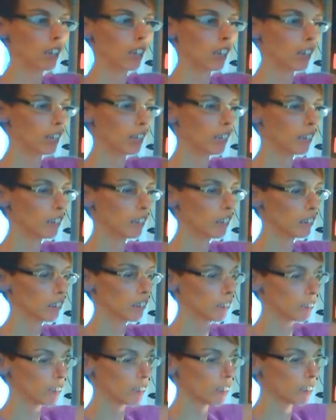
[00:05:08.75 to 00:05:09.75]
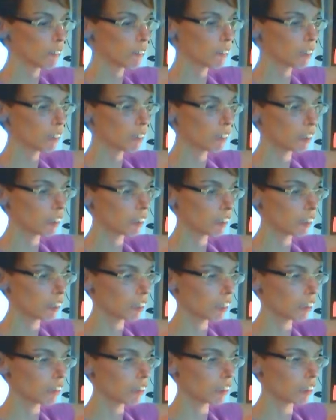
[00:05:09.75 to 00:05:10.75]
And after they're done with the
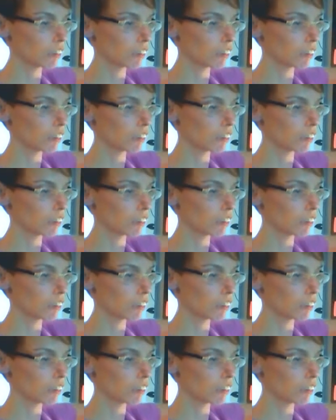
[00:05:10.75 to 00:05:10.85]
coloring